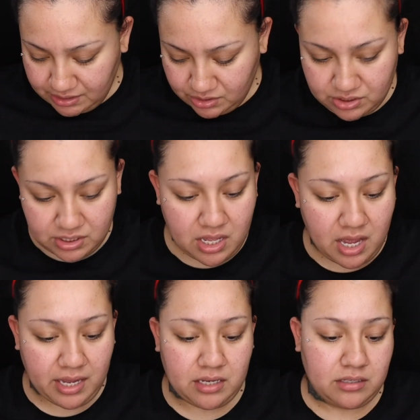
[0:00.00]
There's a
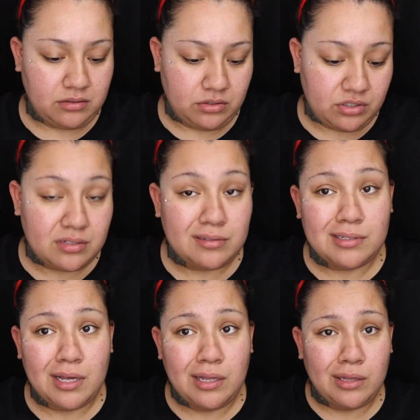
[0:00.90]

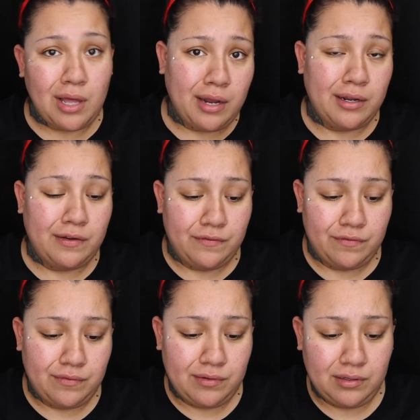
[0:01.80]
lot
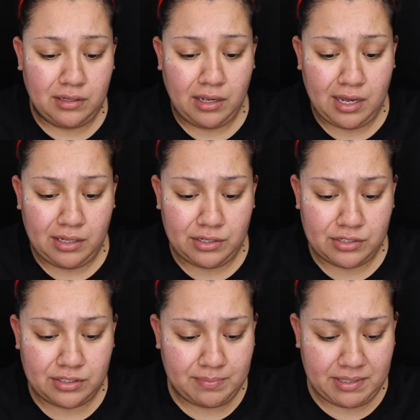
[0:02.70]
of
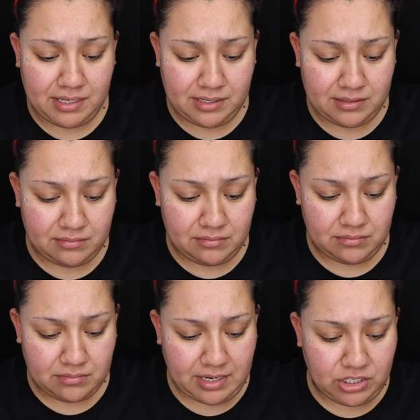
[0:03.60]
colors, but
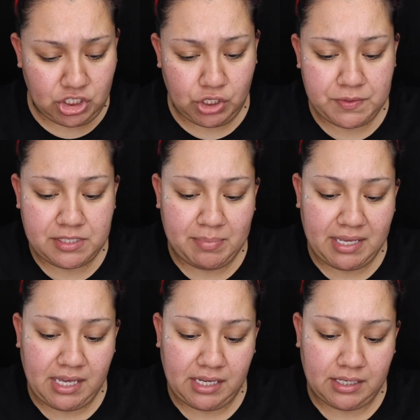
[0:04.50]
I chose
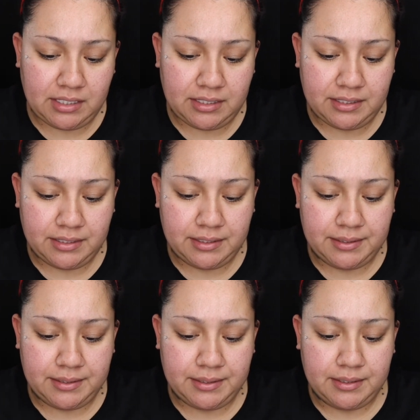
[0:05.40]
pink
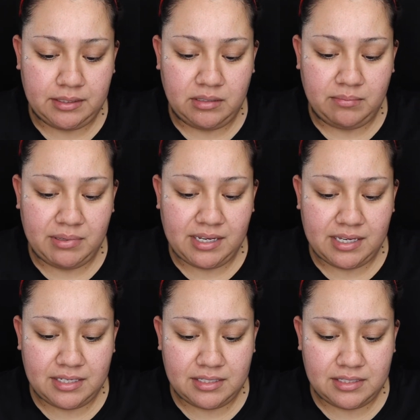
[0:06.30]

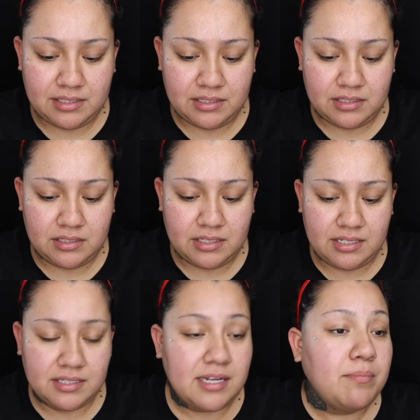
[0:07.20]
because it
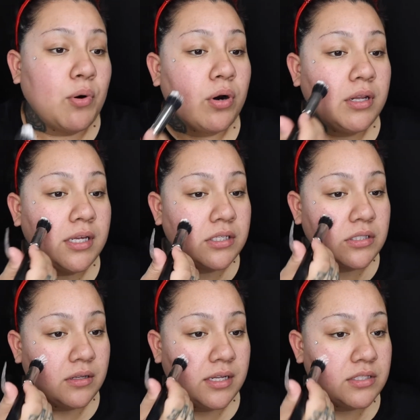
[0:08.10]
said poreless,
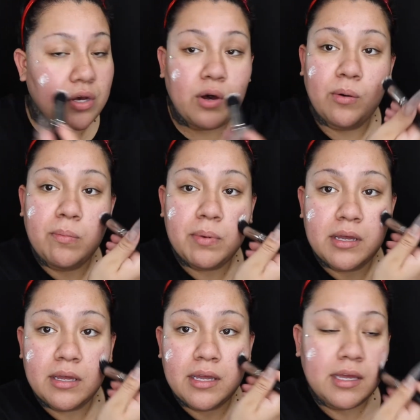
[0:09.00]
so let's hope
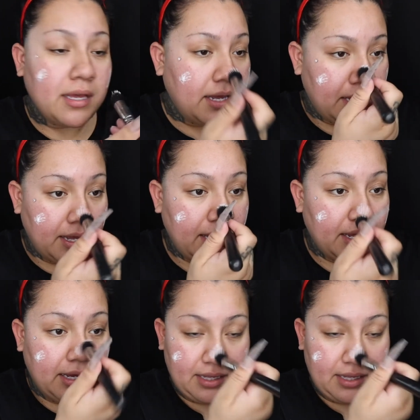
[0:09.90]
it